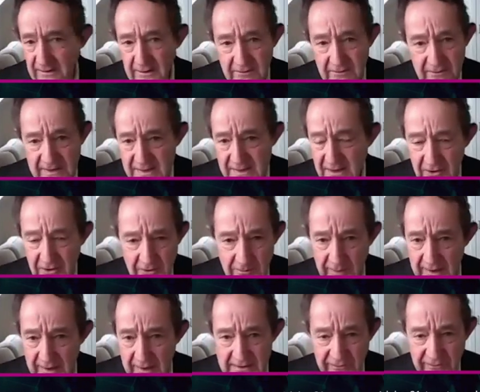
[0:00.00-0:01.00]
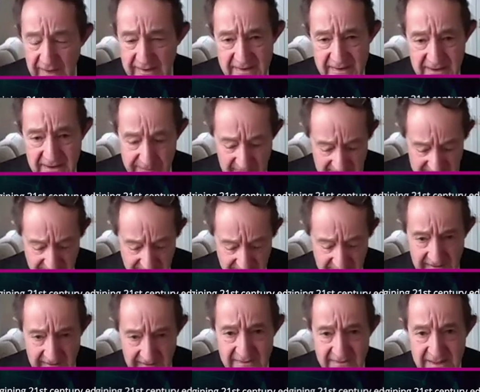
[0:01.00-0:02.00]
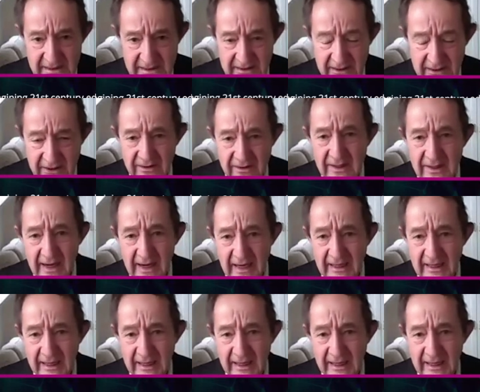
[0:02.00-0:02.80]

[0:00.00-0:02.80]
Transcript: This whole Bett event is about smelling the silicon